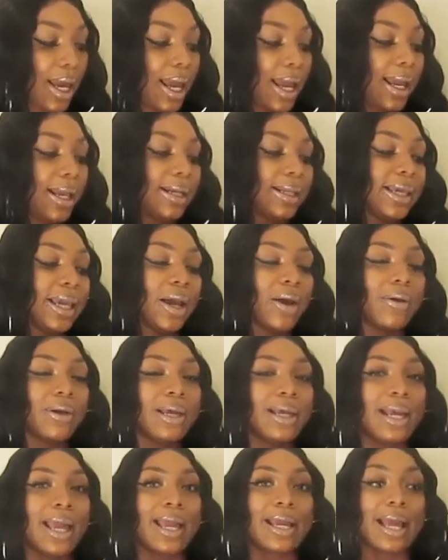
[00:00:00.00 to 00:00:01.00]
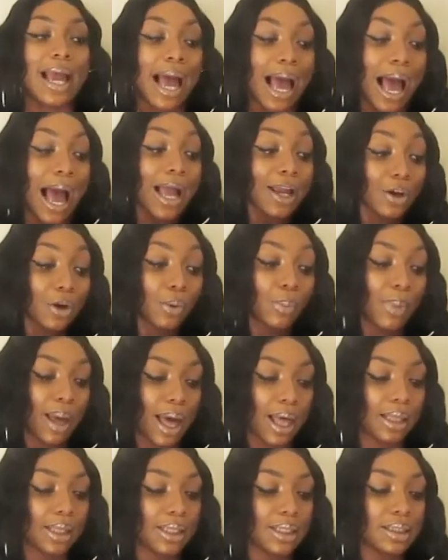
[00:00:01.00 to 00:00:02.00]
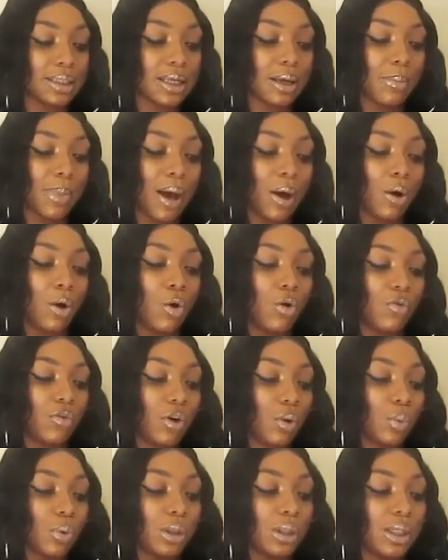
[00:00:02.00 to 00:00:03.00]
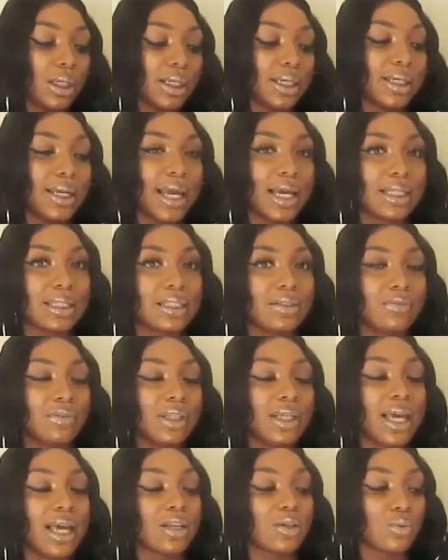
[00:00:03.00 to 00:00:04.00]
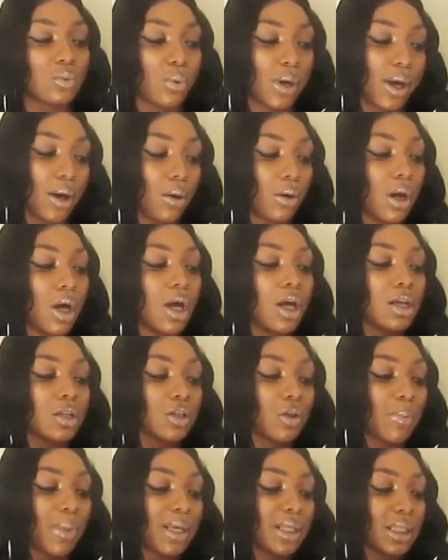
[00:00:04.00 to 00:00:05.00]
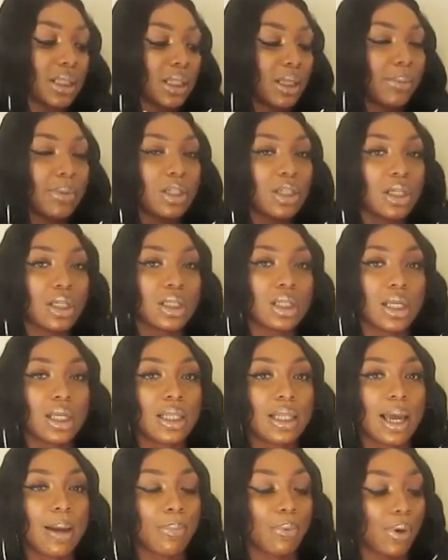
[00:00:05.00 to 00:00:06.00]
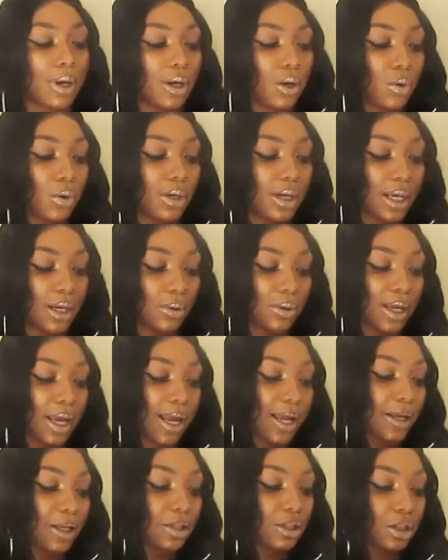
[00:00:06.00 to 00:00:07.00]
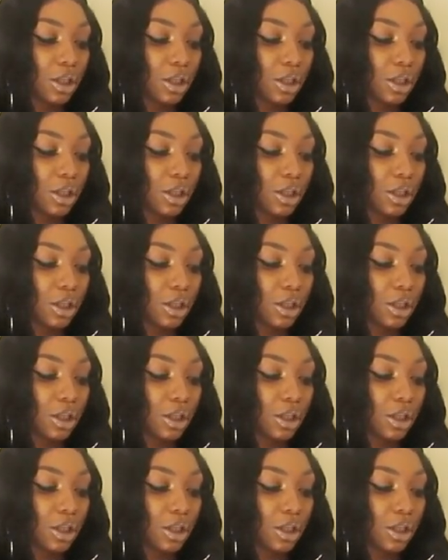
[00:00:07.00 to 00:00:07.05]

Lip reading: And carrying a higher balance amount over will look negatively as well. So basically, let me just elaborate on that, okay?